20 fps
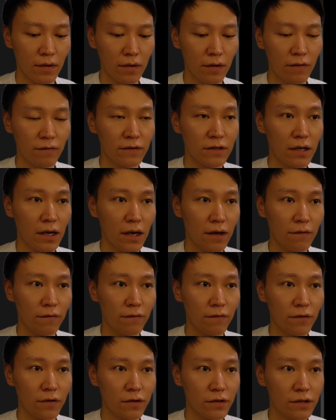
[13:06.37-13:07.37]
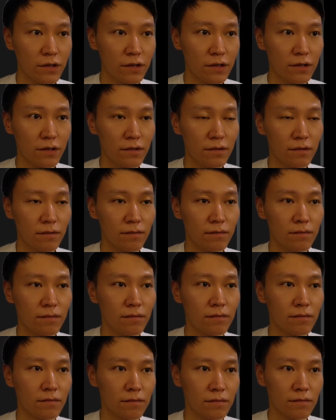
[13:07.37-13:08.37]
of time first.
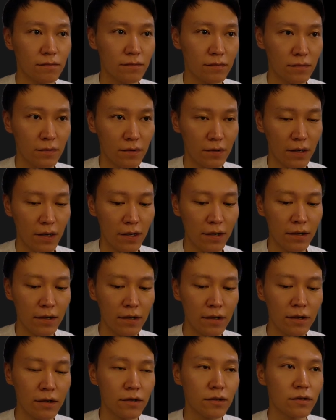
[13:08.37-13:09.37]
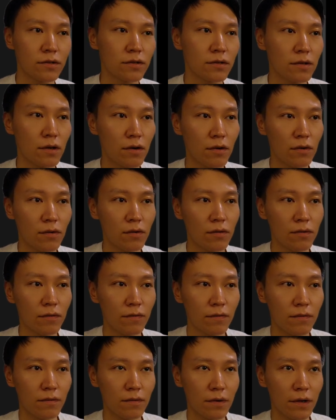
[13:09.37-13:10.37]
Okay, so
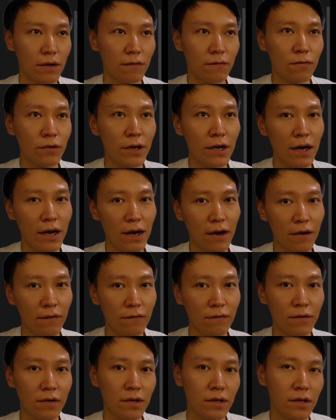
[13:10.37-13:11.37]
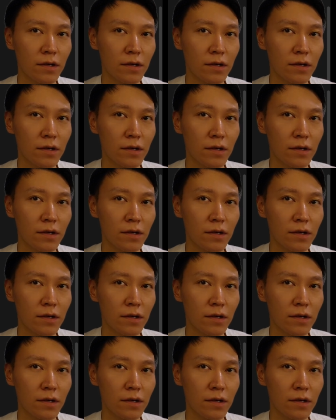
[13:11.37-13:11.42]
if we have